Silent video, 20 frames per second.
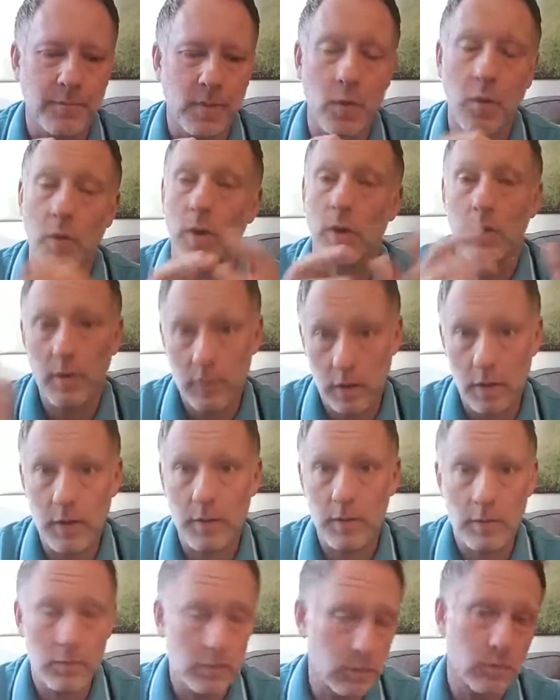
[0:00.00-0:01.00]
or
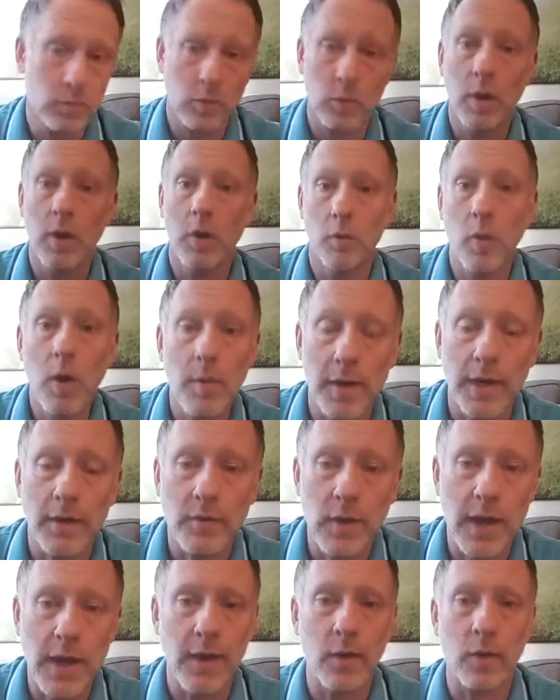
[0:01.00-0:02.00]
a woman, right?